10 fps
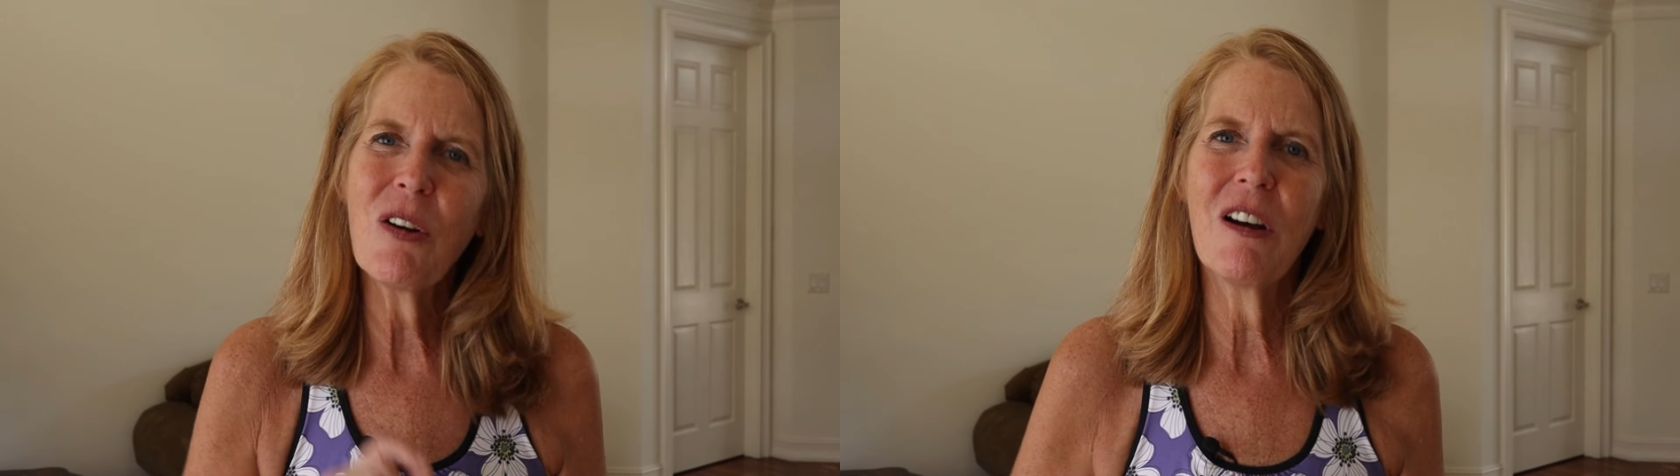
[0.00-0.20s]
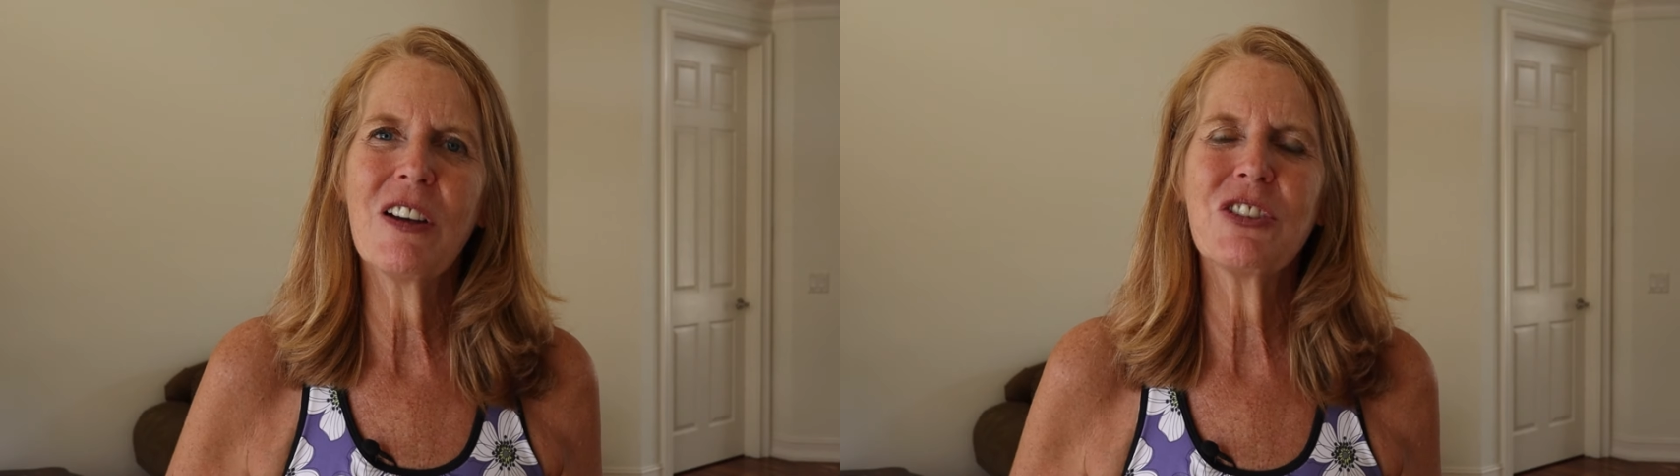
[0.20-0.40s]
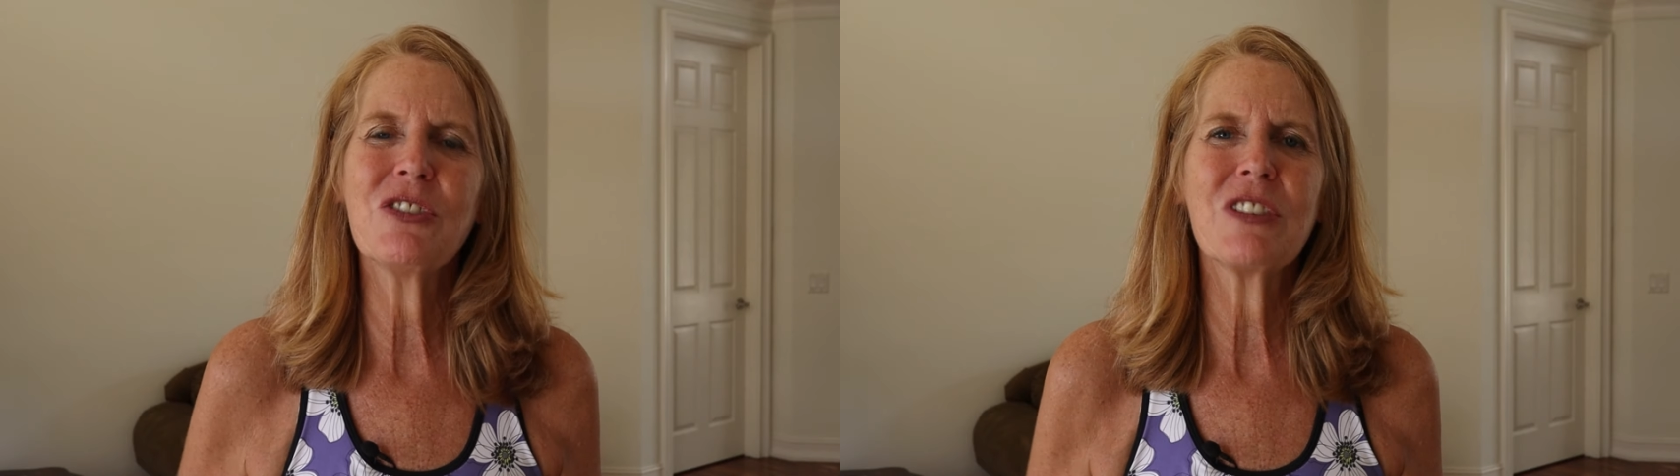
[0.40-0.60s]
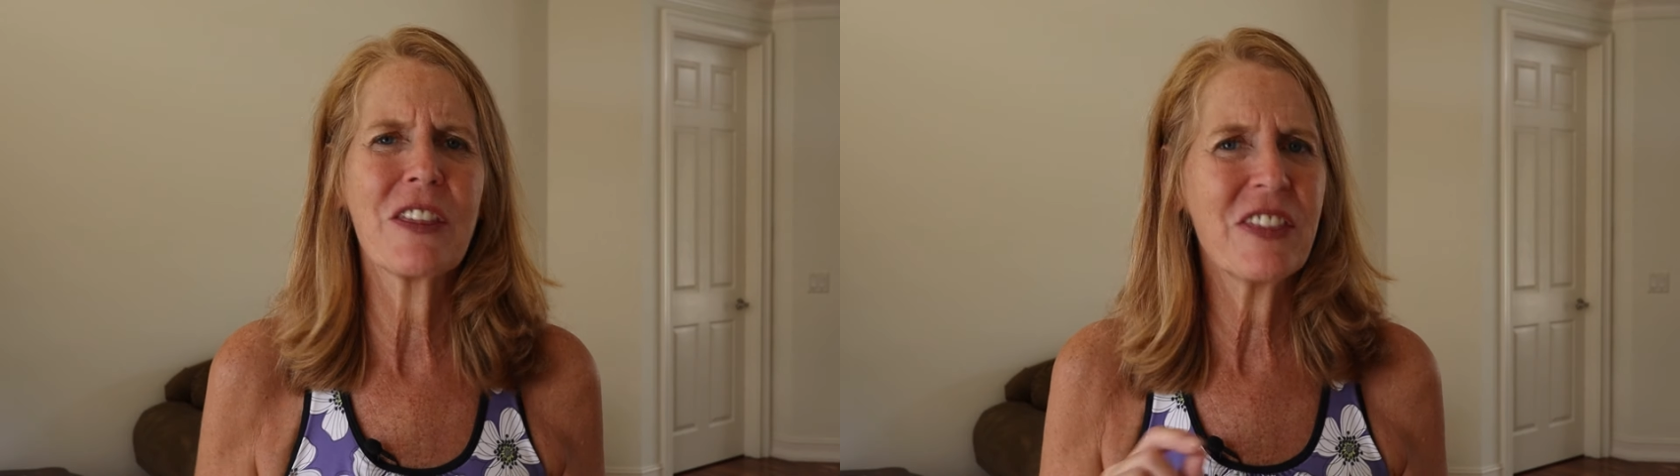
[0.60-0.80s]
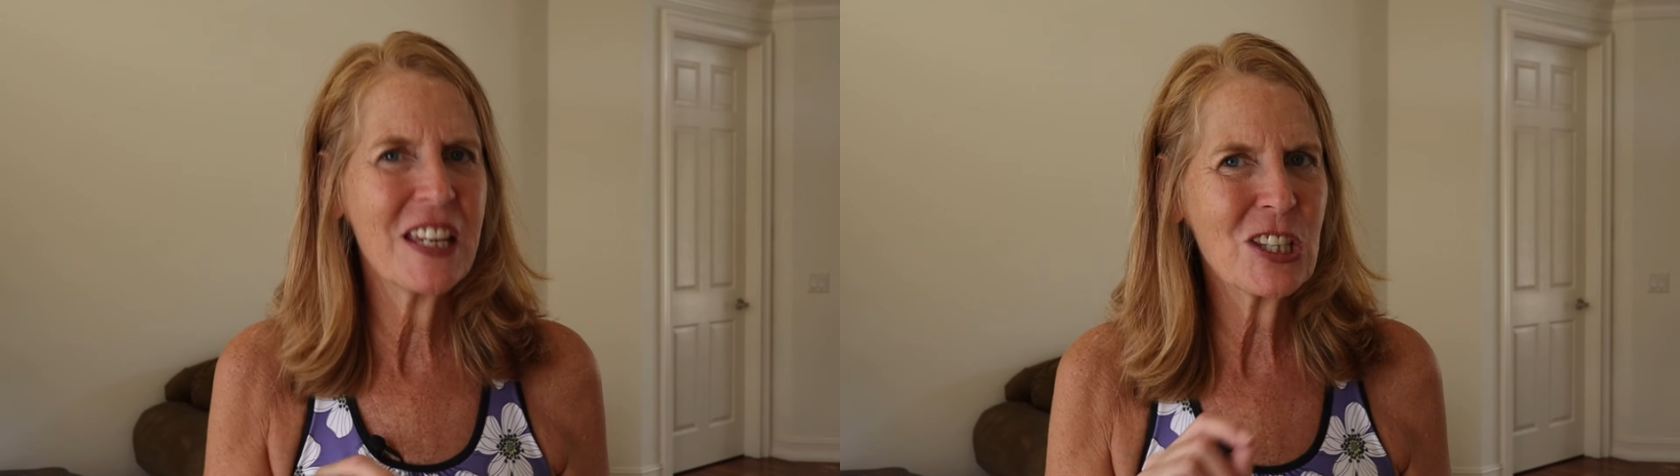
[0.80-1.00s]
cause you to
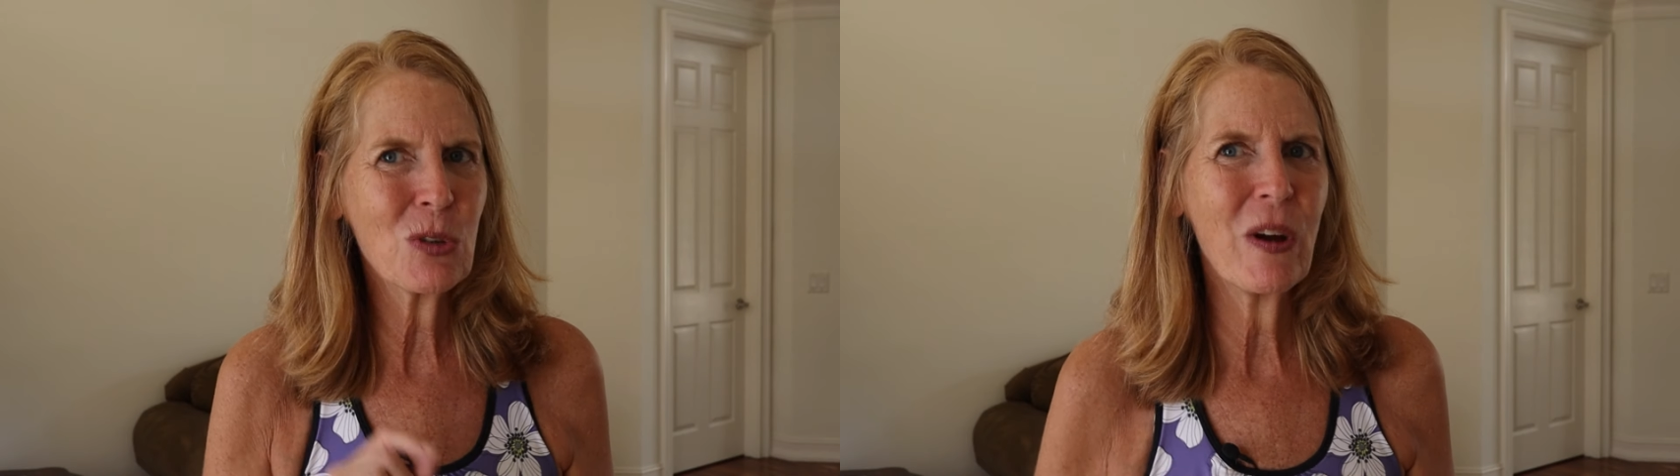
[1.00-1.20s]
think